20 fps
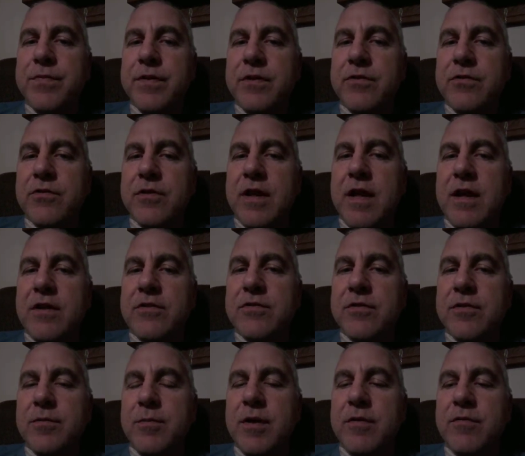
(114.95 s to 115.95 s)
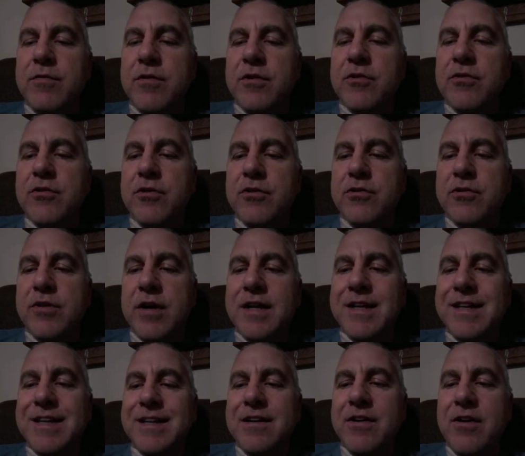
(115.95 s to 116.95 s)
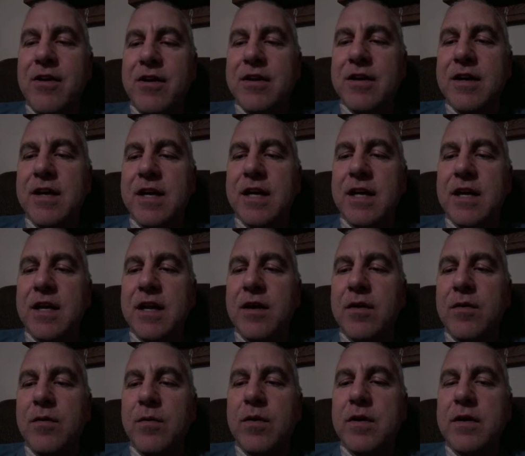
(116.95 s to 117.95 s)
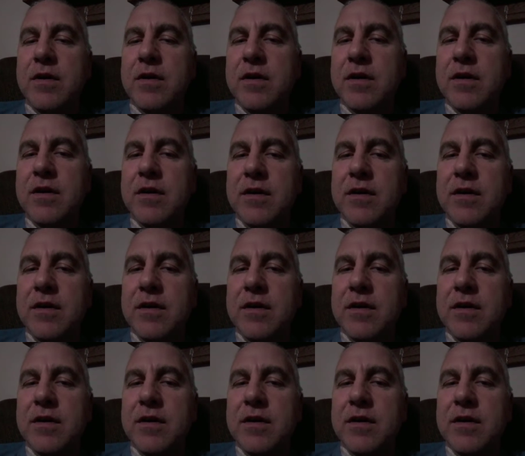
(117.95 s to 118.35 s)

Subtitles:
Of my first surgery, I did not get one,